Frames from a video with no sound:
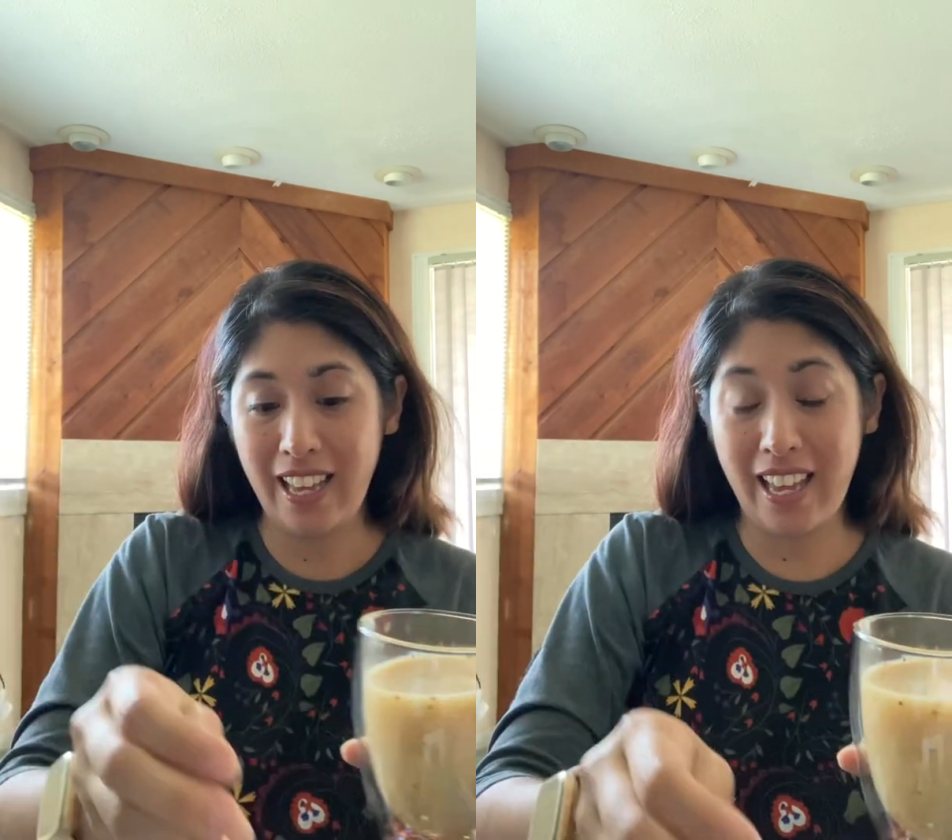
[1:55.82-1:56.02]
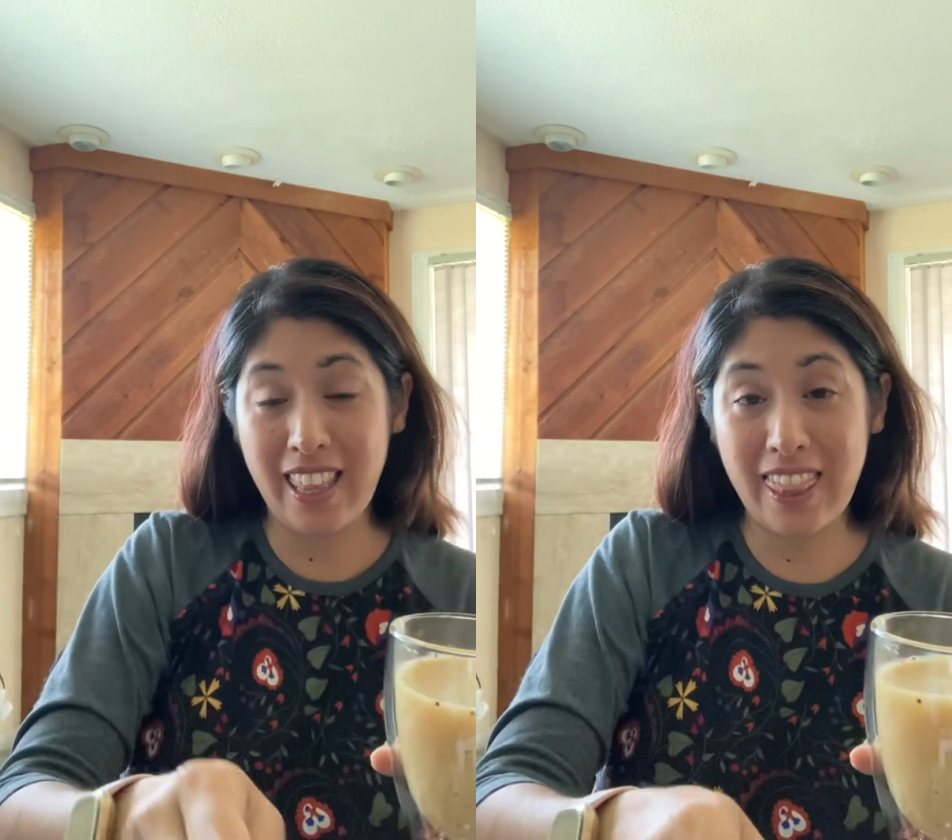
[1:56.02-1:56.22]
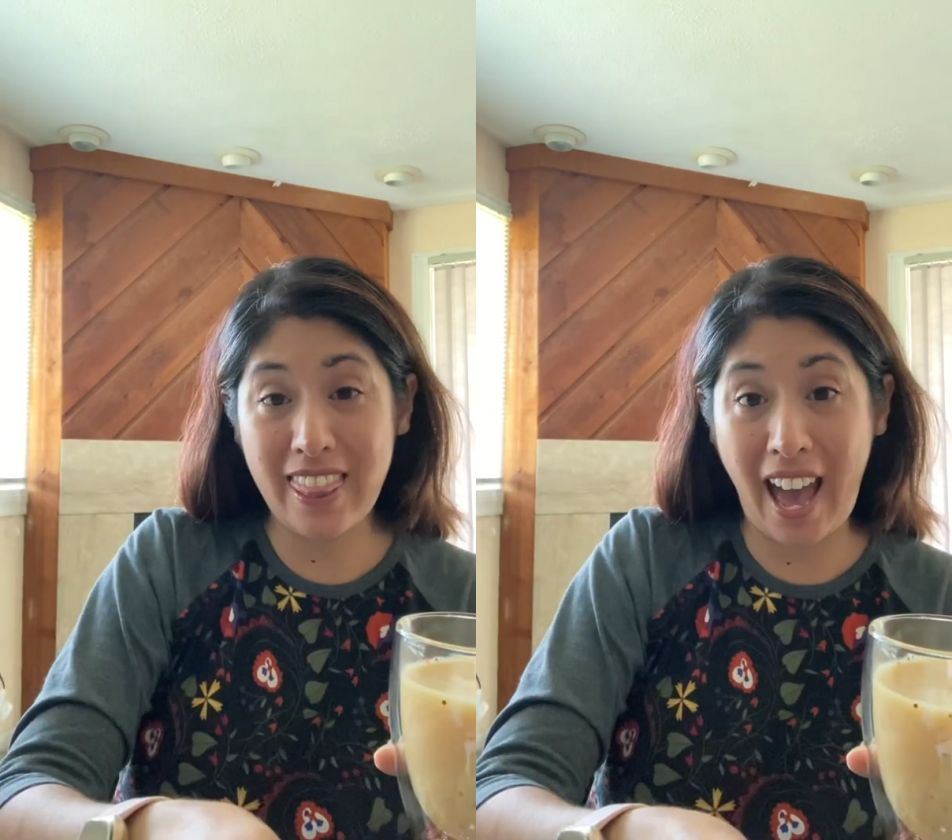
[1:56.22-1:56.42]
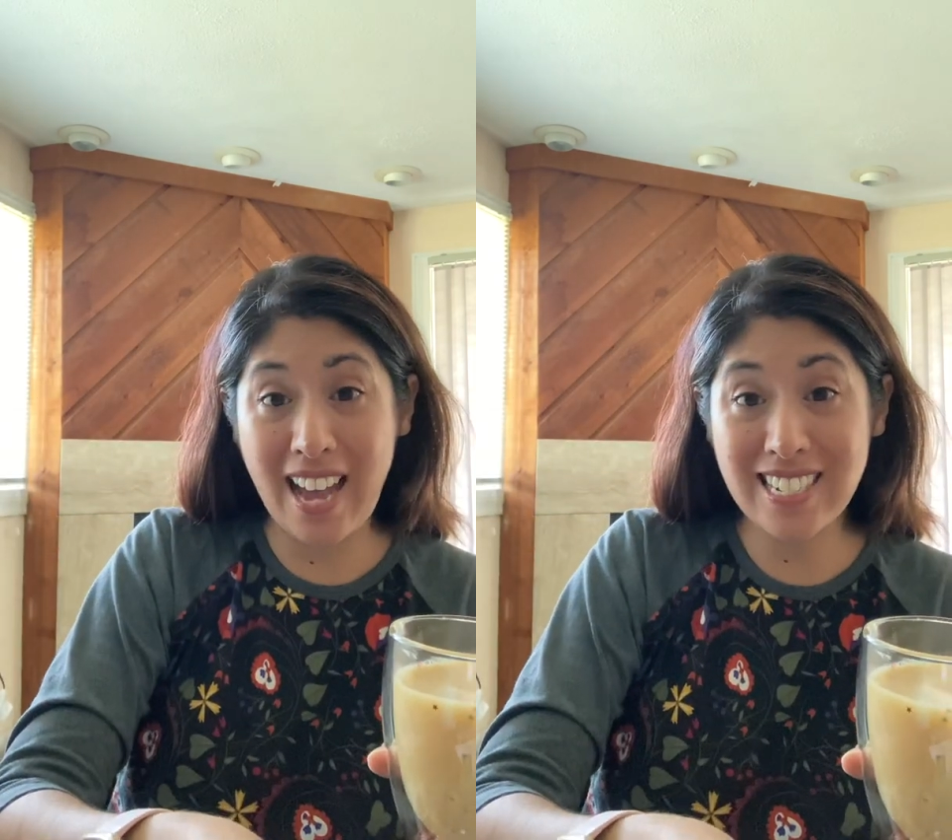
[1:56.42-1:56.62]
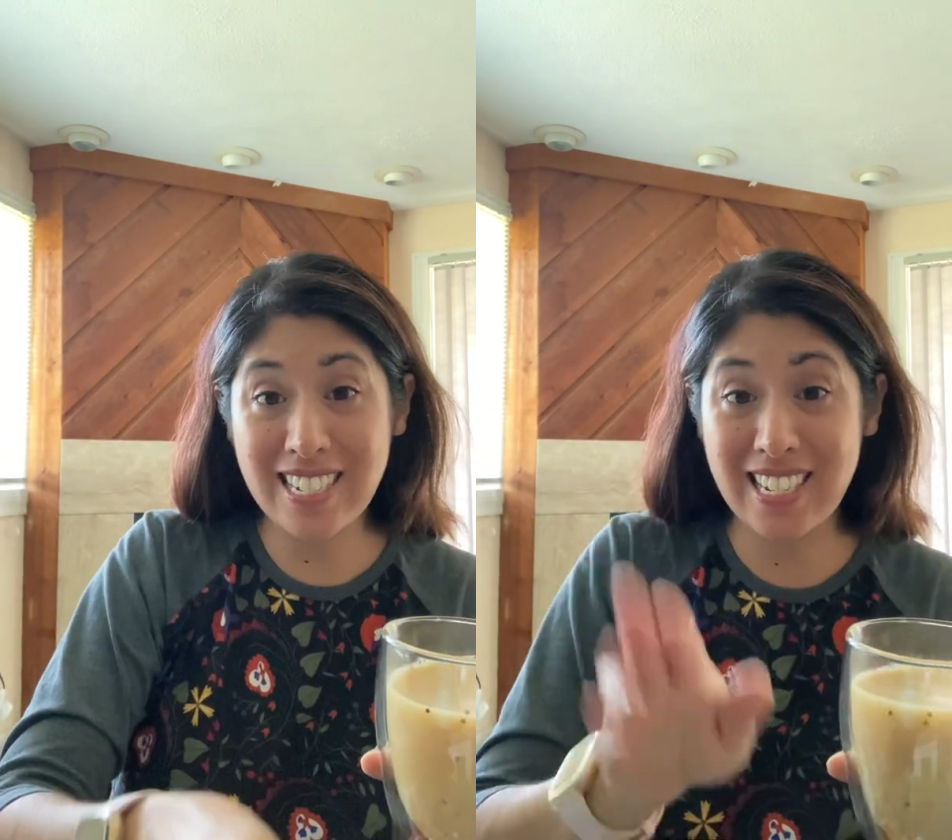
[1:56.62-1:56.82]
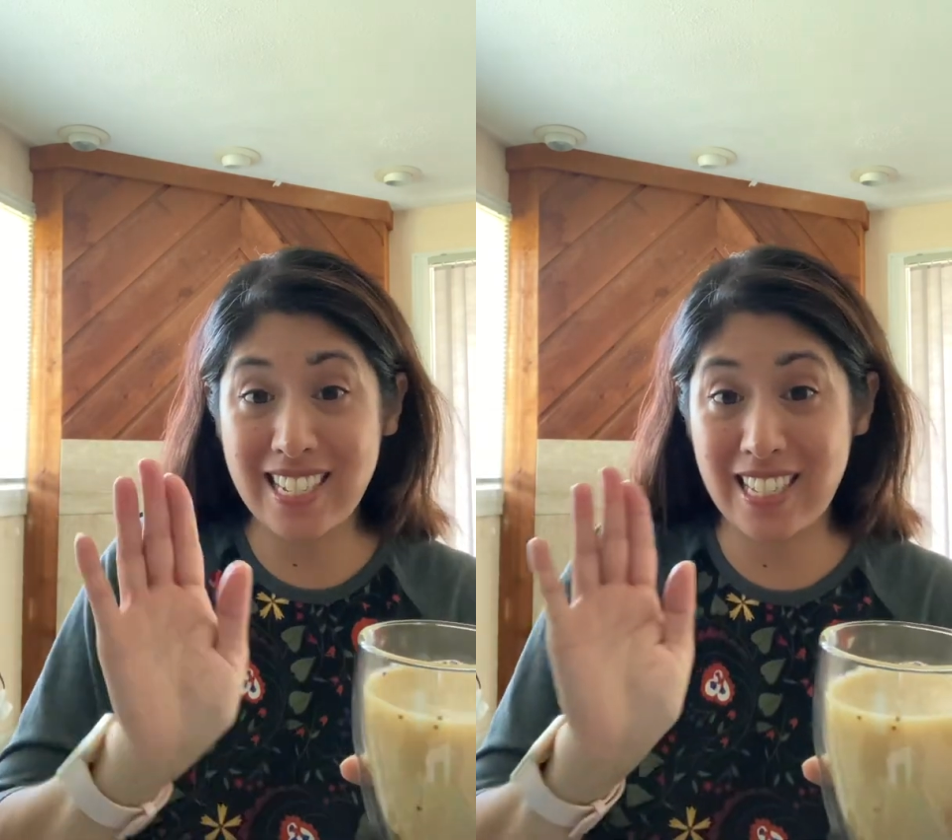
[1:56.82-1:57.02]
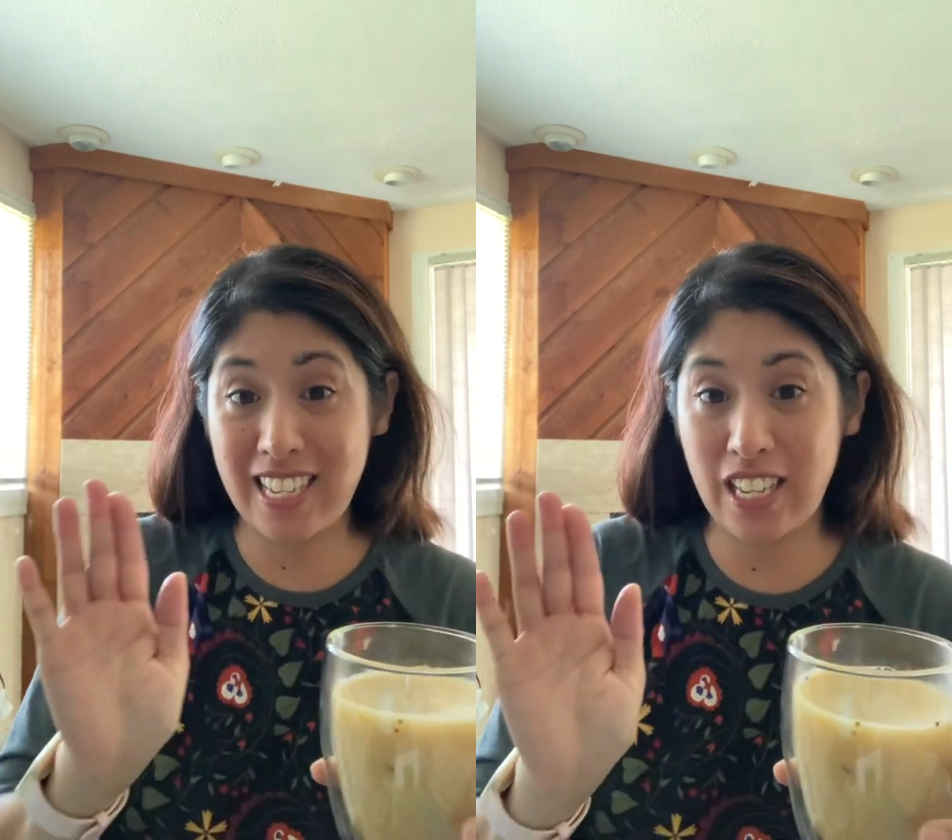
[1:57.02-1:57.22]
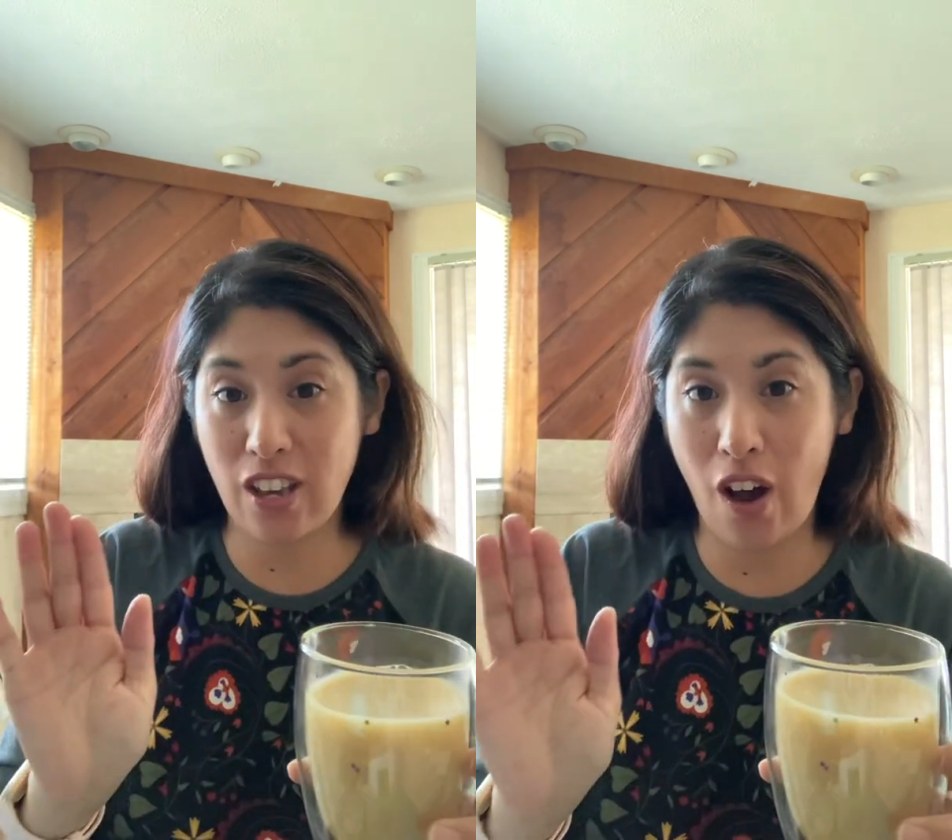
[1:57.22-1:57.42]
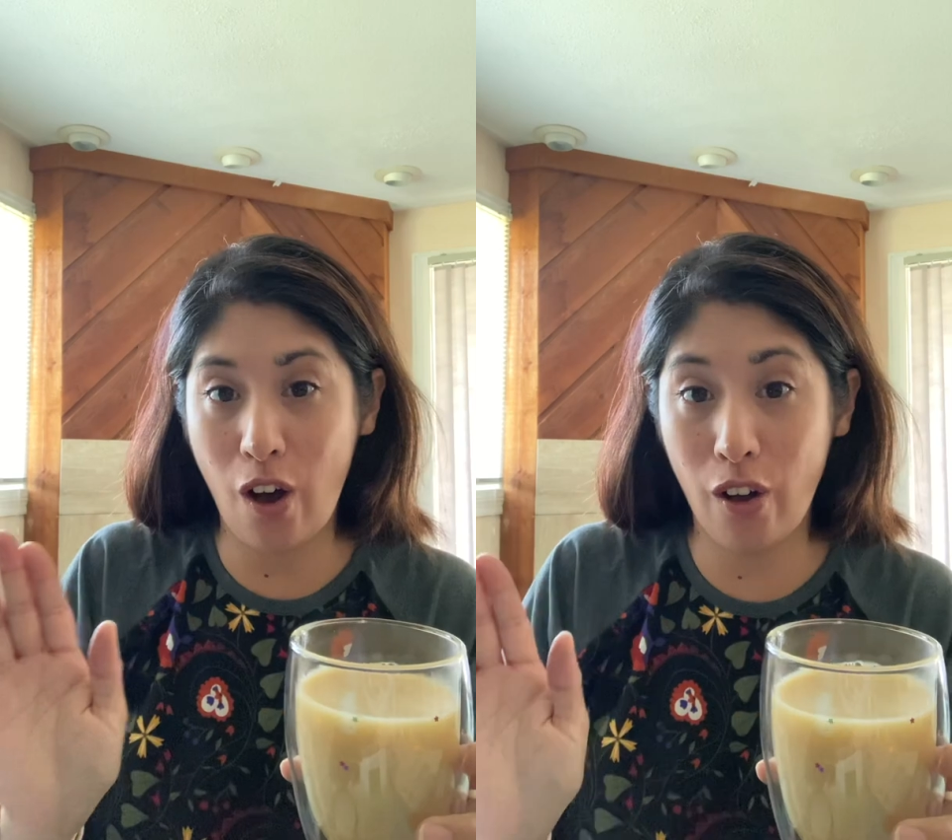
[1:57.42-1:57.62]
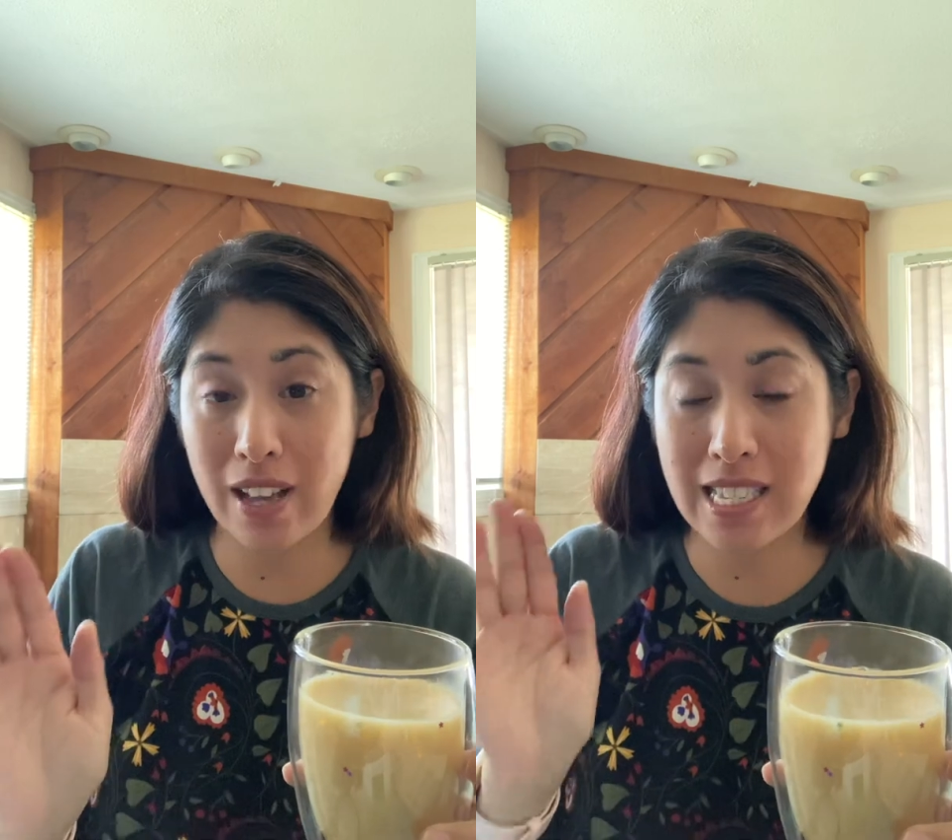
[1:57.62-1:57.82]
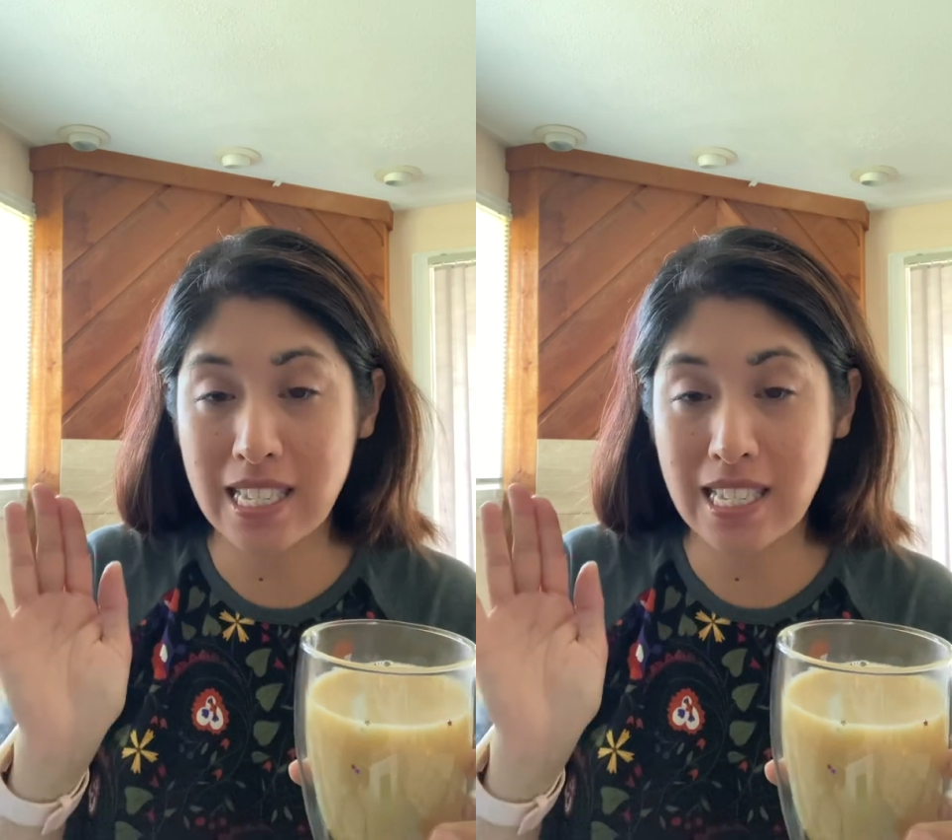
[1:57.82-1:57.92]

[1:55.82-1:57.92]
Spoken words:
And that is it, y'all.